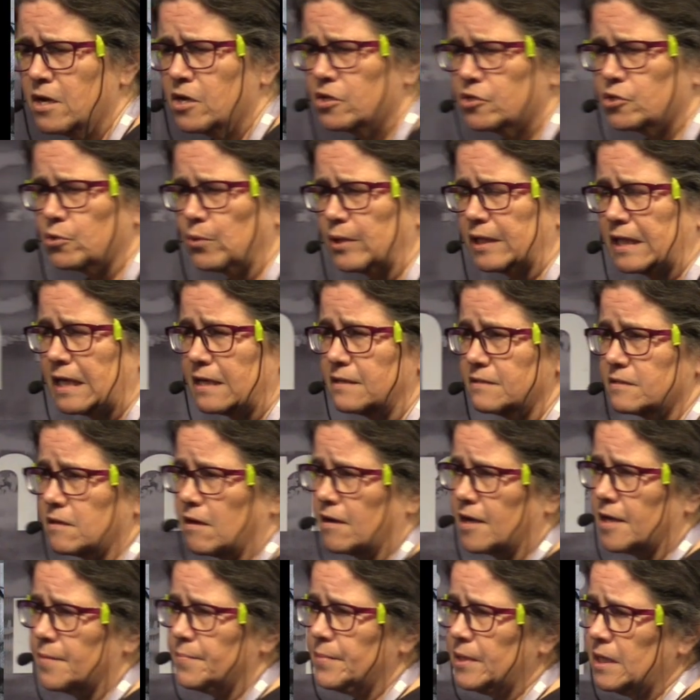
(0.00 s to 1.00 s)
So at that
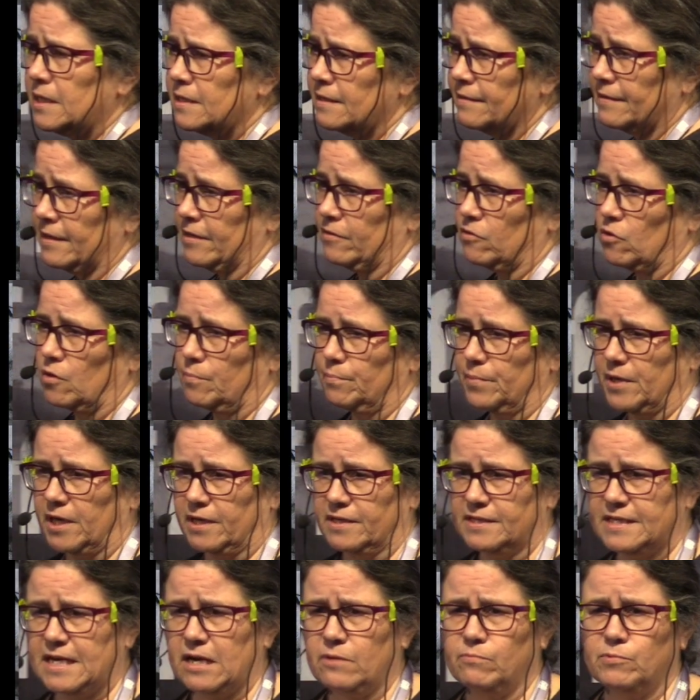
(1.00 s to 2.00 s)
time, they thought
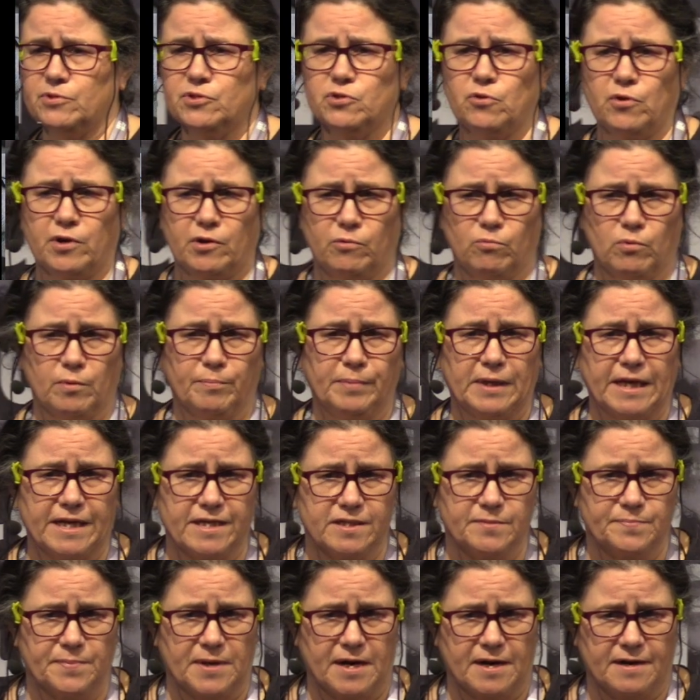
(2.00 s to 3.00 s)
Bind 10 was going to
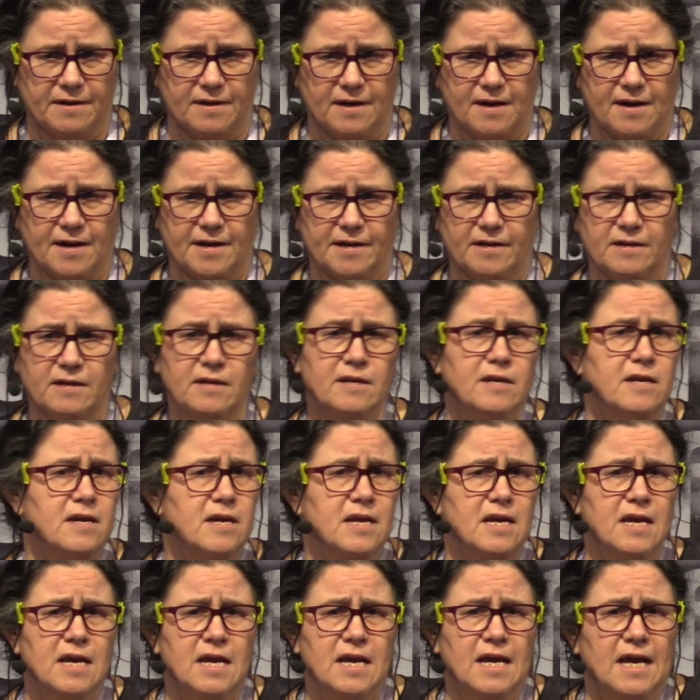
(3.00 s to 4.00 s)
replace Bind 9,
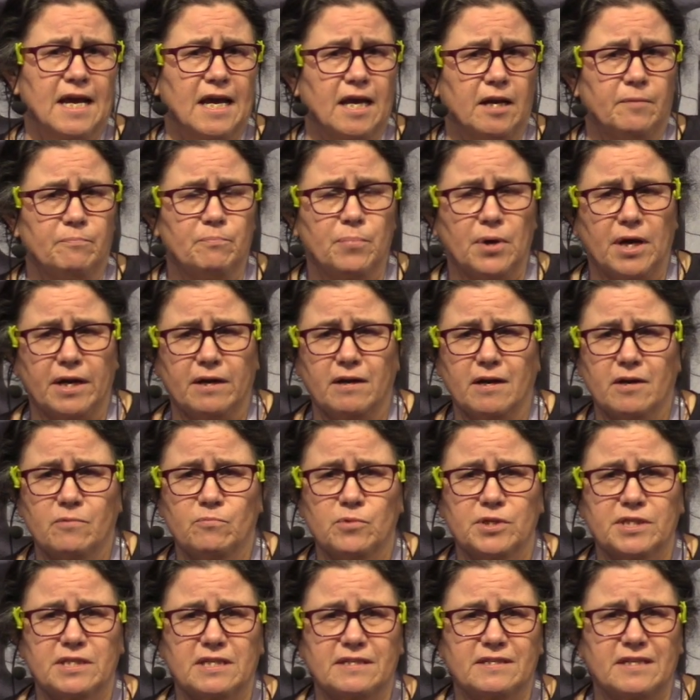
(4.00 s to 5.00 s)
and Bind 9
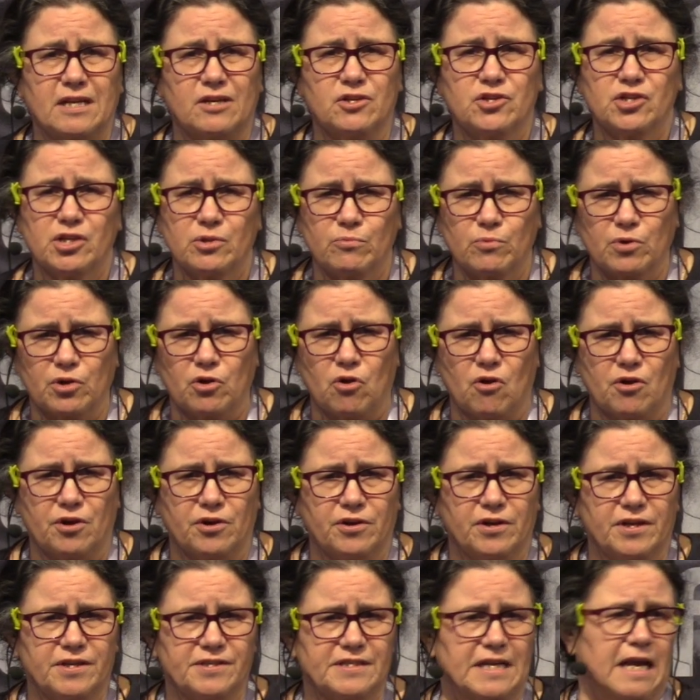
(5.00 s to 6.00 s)
was essentially
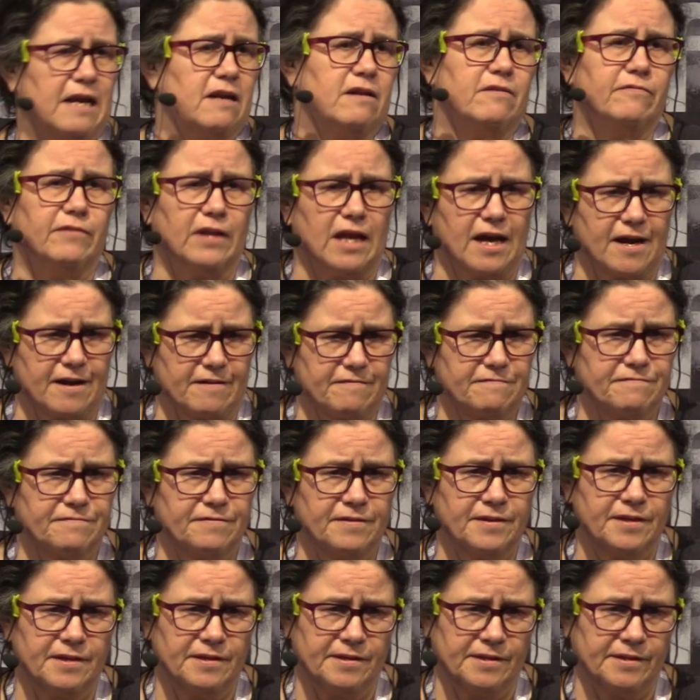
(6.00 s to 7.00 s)
regarded as end of
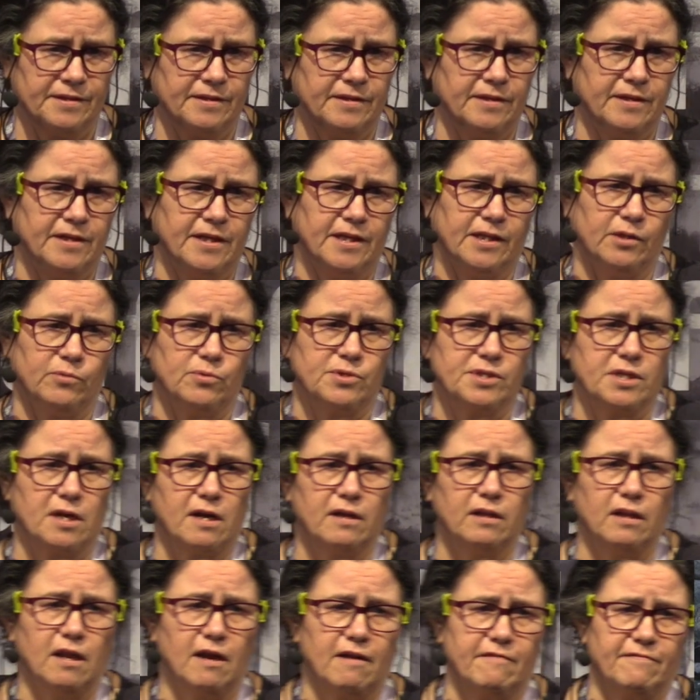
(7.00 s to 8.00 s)
life. There was not
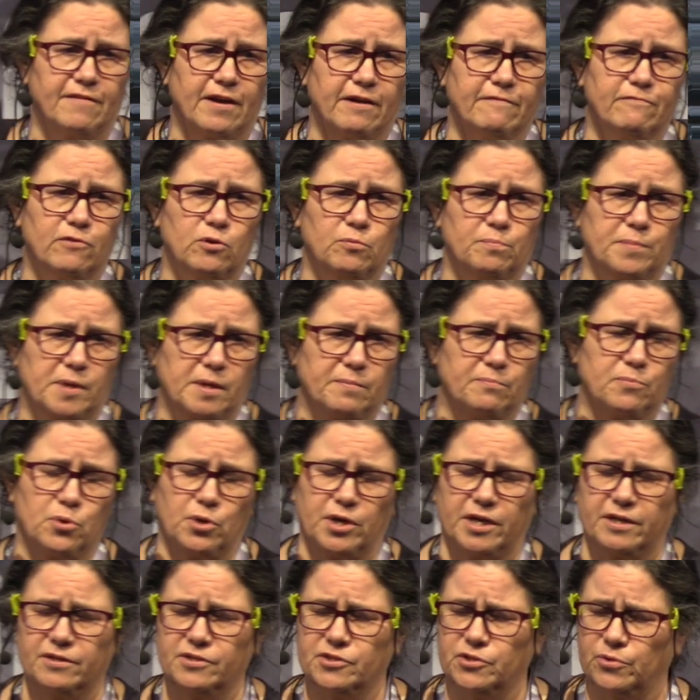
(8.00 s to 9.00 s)
a lot of effort being put
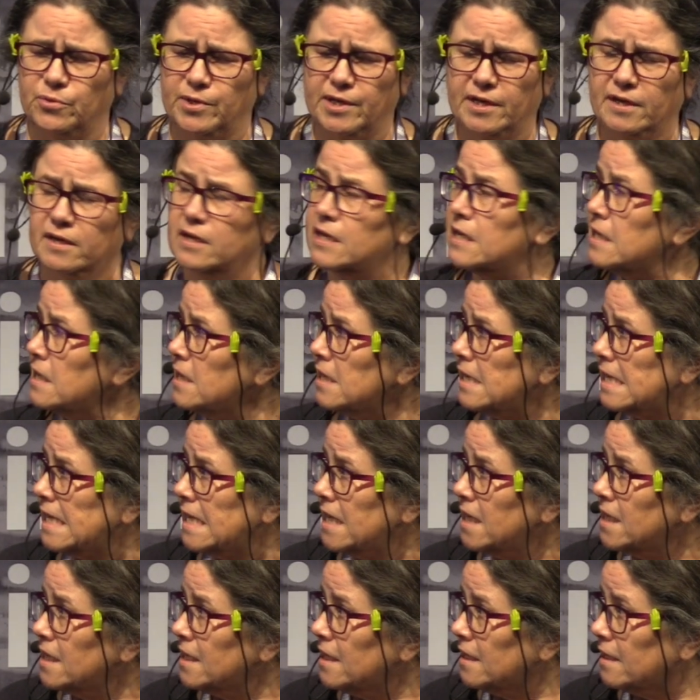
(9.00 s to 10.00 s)
into it.
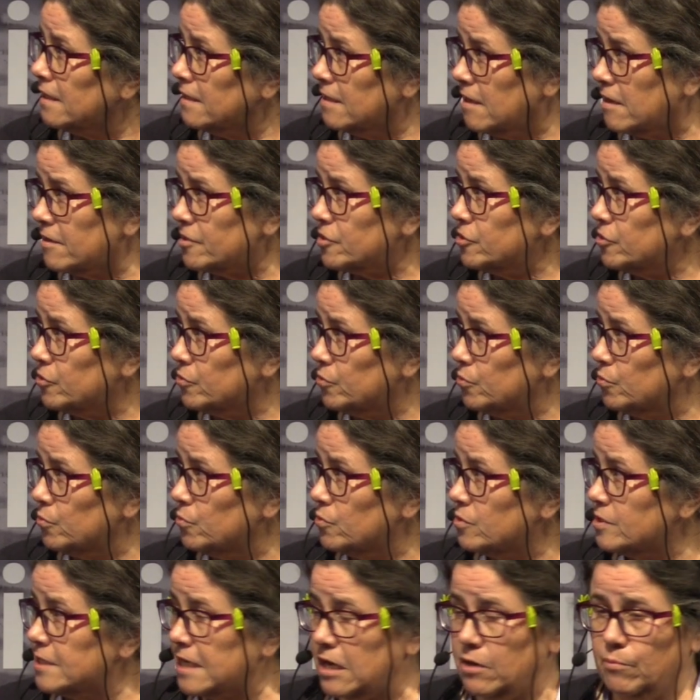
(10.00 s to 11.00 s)
Not to
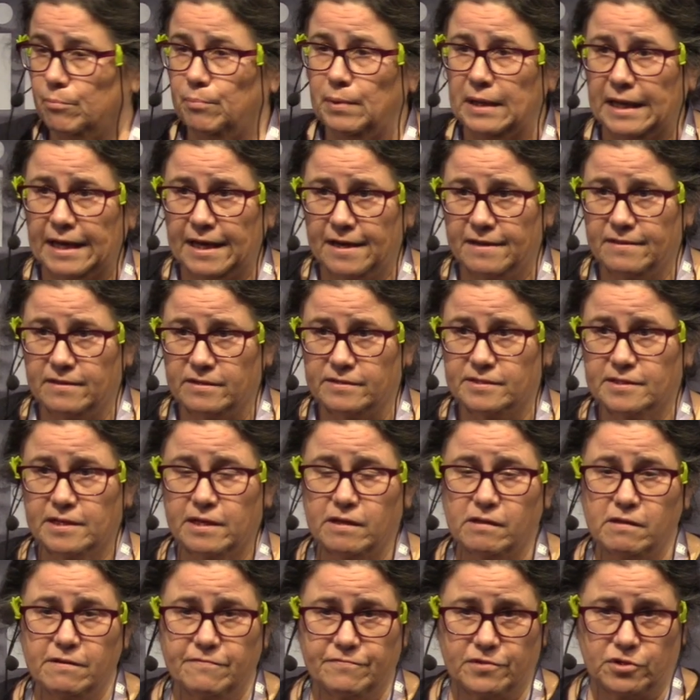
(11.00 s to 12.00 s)
downplay the
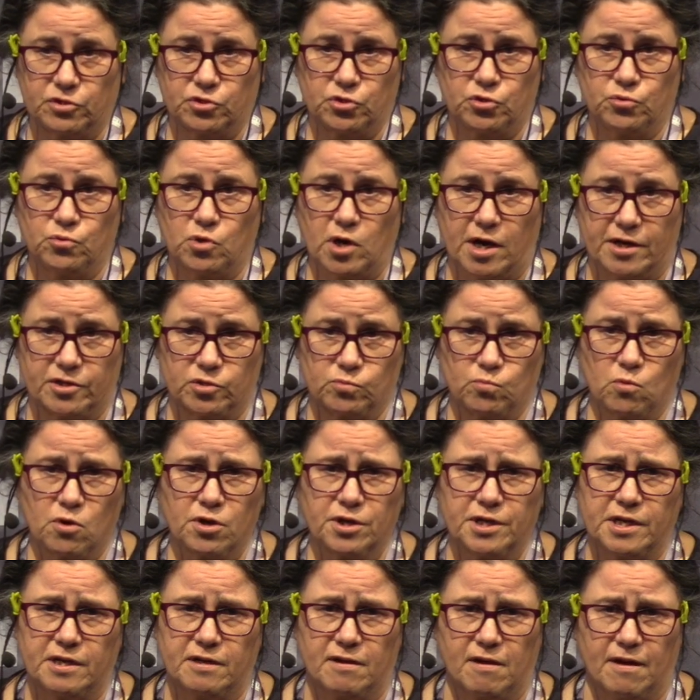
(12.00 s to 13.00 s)
skill of the two guys
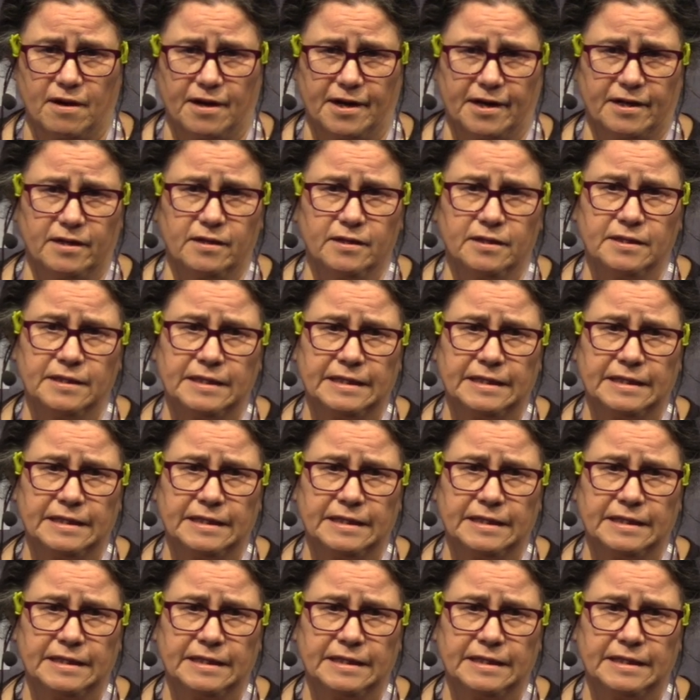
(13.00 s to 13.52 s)
working on it,